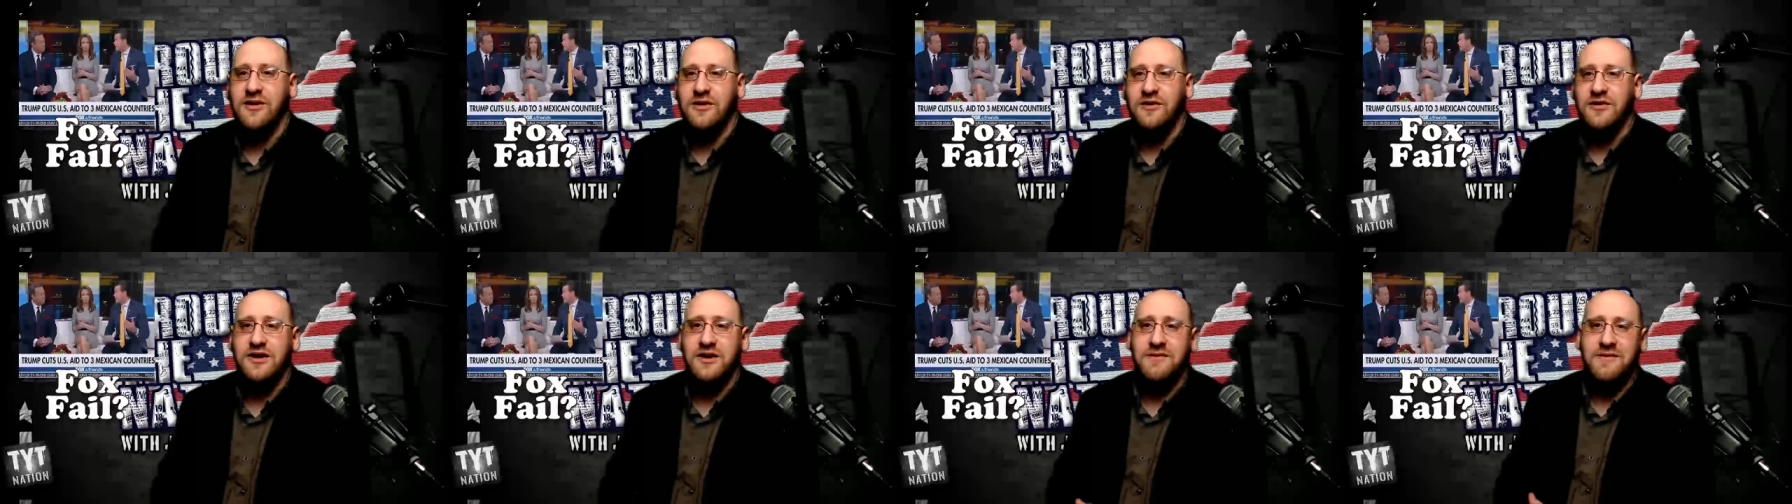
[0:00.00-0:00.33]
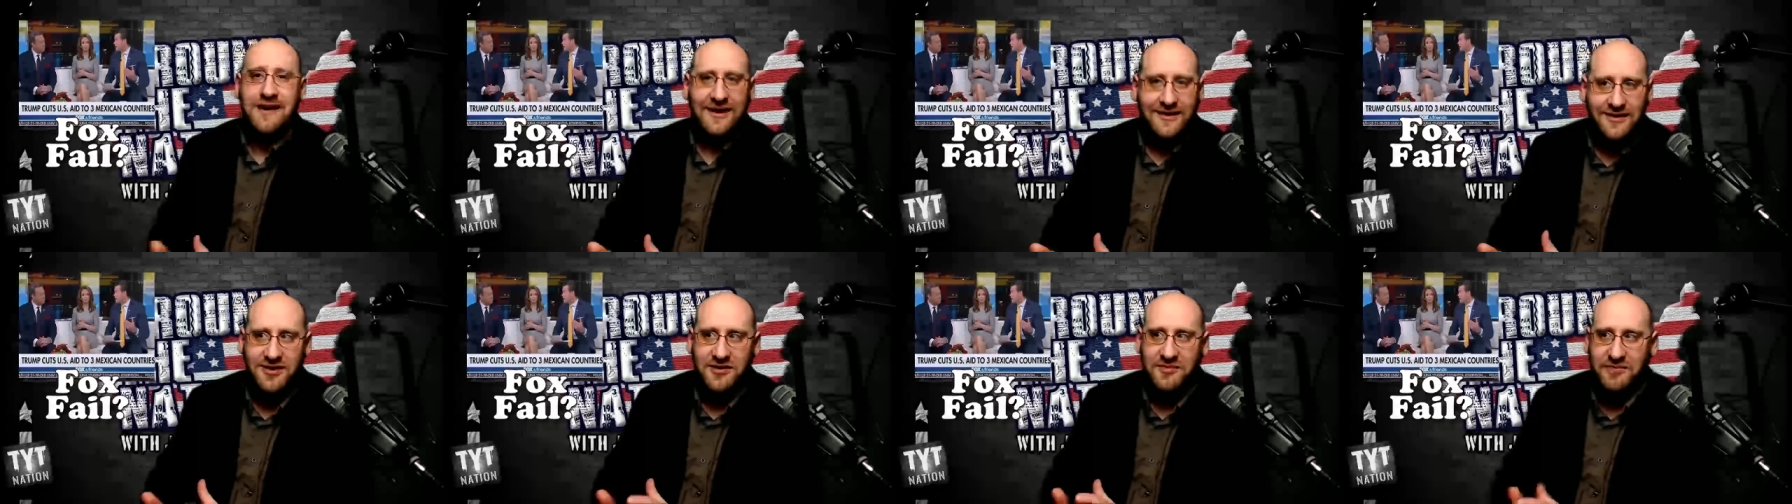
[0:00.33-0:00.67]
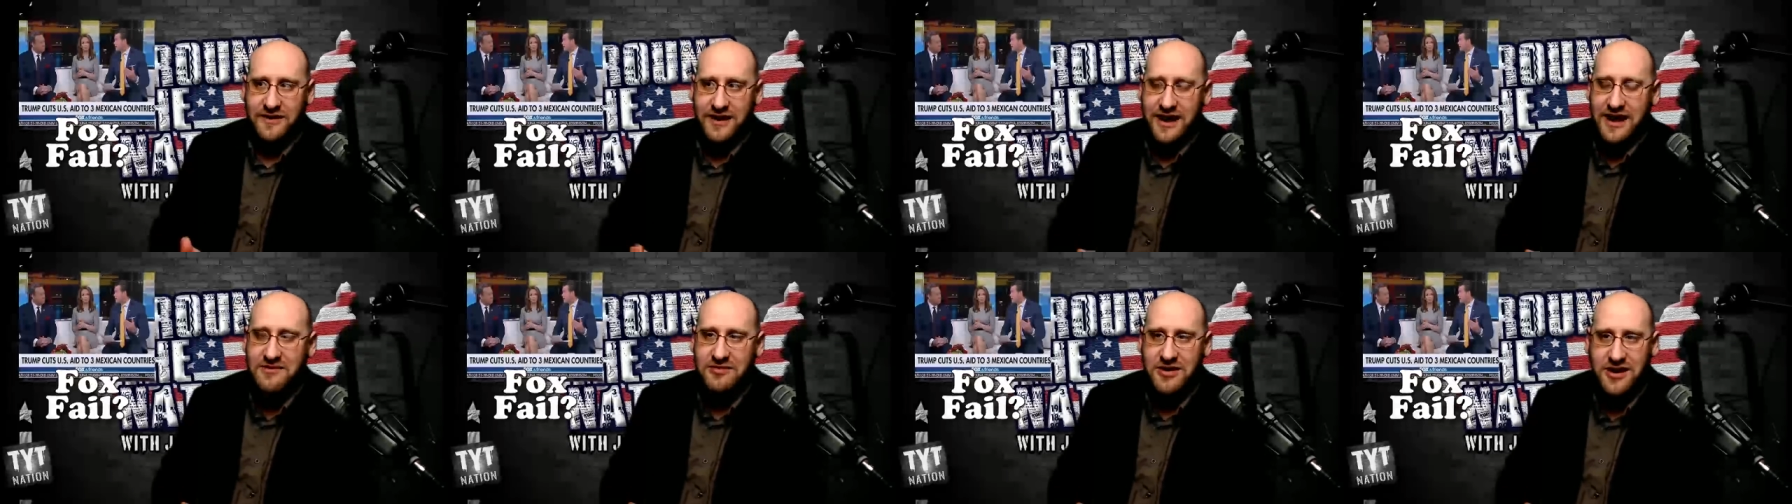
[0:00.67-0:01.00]
and the
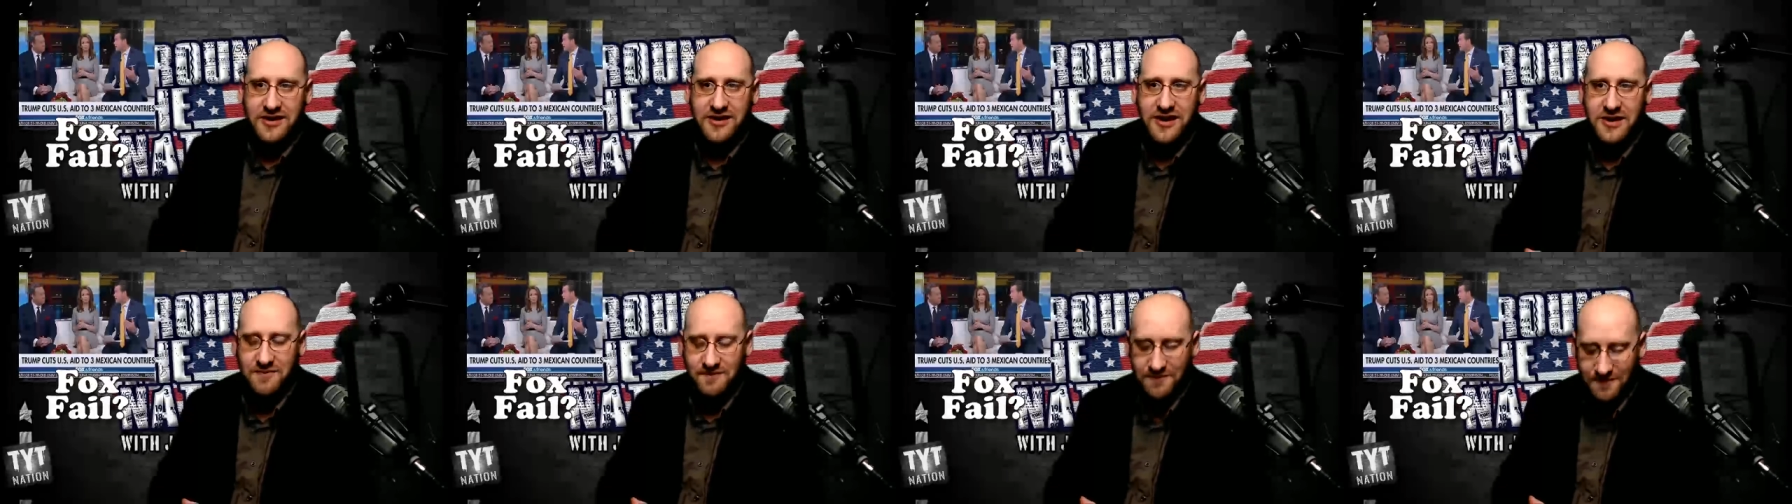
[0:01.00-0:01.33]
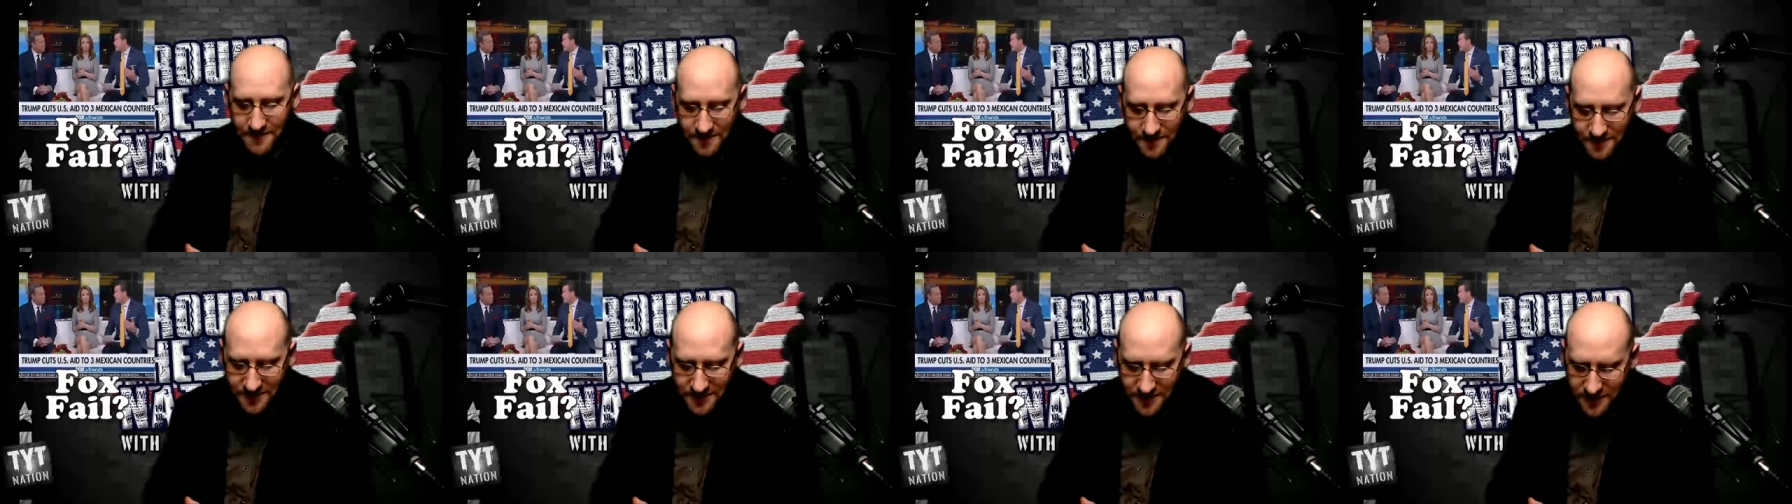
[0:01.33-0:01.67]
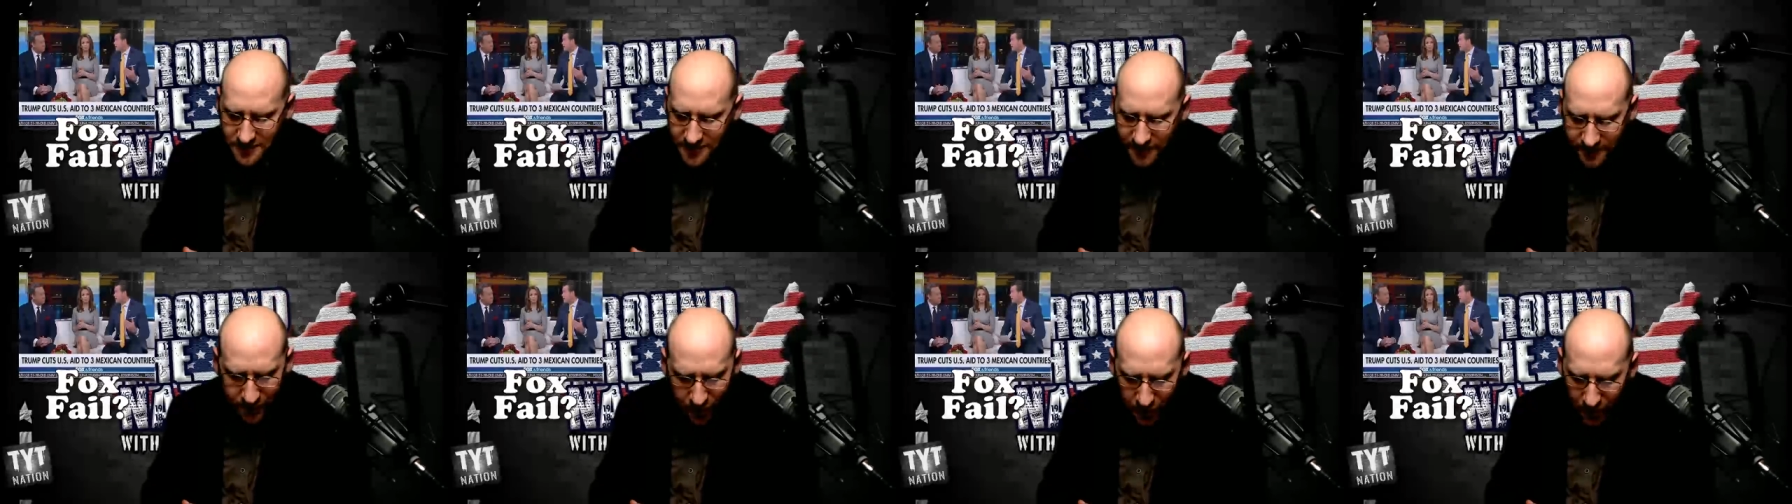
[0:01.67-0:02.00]
Mesopotamia team.
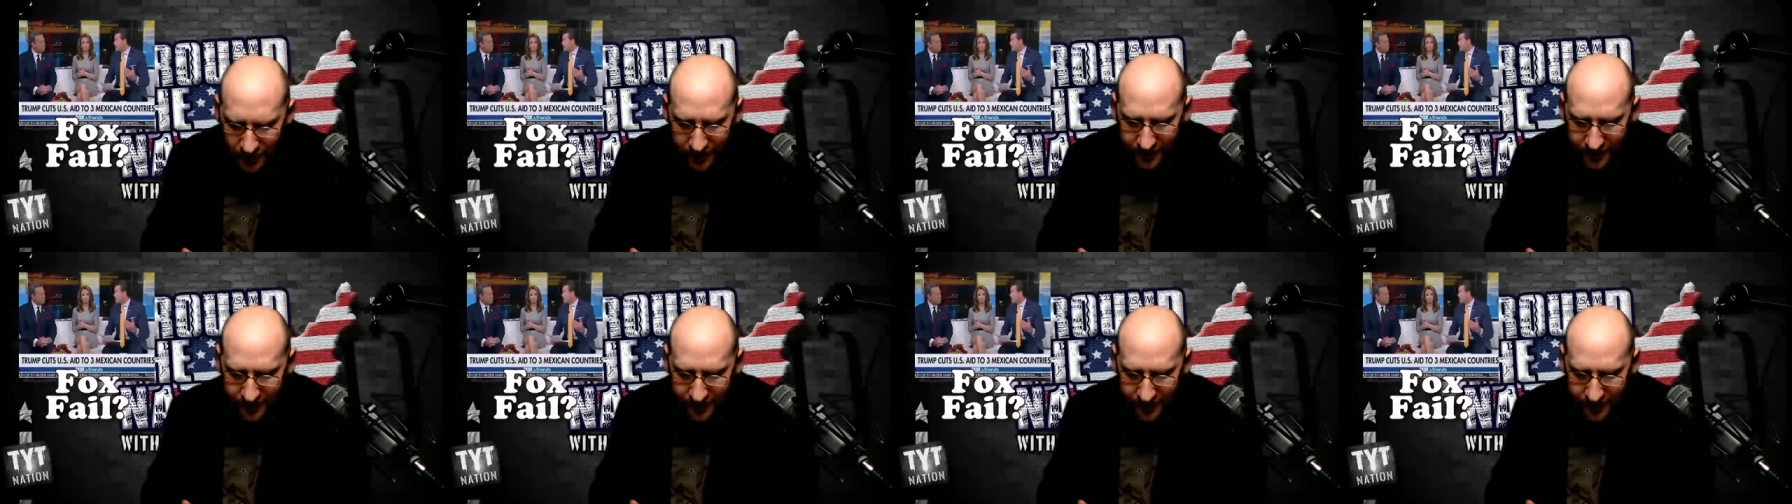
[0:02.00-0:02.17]
Of course.